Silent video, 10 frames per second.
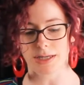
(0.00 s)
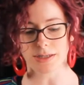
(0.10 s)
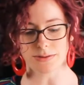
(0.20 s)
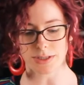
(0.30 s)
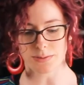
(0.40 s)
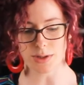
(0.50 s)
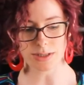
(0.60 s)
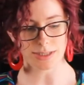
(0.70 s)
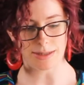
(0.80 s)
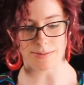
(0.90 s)
You just
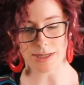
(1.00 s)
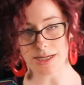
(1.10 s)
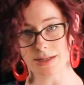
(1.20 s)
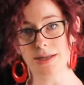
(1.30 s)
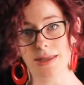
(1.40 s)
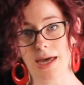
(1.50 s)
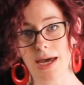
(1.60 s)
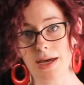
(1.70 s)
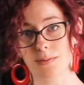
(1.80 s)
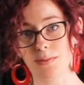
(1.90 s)
want something
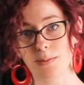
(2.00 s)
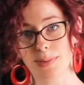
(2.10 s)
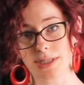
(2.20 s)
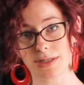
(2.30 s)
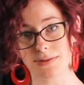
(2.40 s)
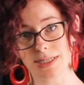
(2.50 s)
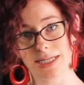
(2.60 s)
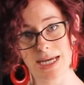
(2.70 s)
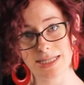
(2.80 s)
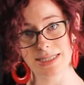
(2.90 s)
that won't be too
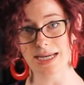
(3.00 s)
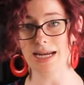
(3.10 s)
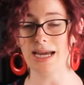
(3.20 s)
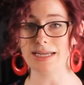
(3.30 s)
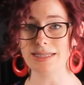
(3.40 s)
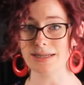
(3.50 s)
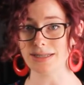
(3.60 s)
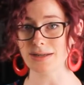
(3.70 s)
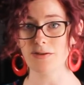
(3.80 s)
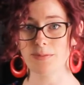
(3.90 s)
intense, that has a
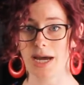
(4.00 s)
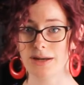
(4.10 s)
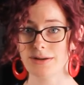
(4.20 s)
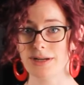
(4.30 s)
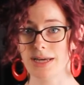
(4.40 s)
soft pattern,